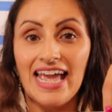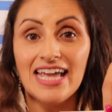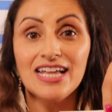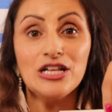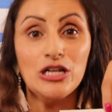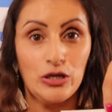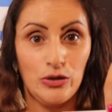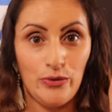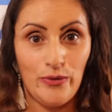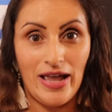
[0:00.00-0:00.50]
a
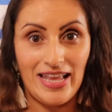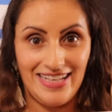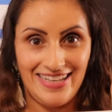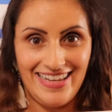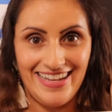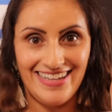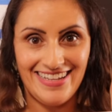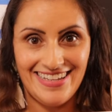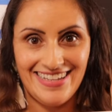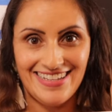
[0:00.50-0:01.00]
new
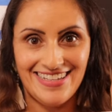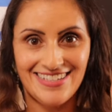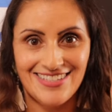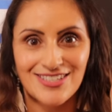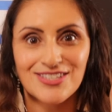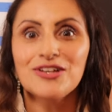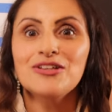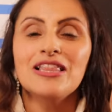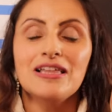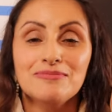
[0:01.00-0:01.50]
ending.
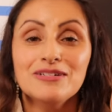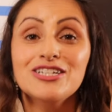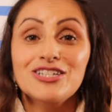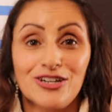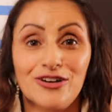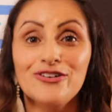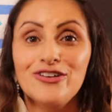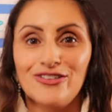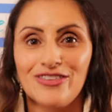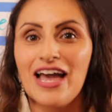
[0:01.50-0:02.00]
So let me
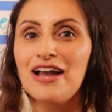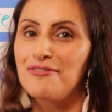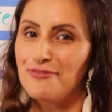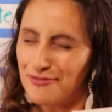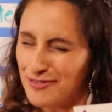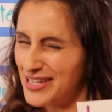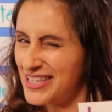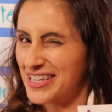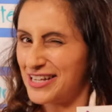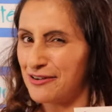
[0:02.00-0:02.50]
show you that
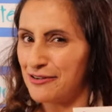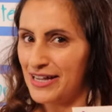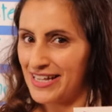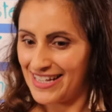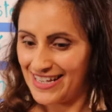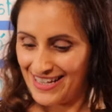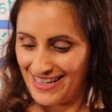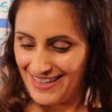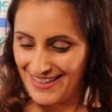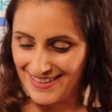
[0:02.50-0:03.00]
really
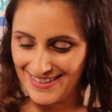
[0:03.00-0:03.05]
quick.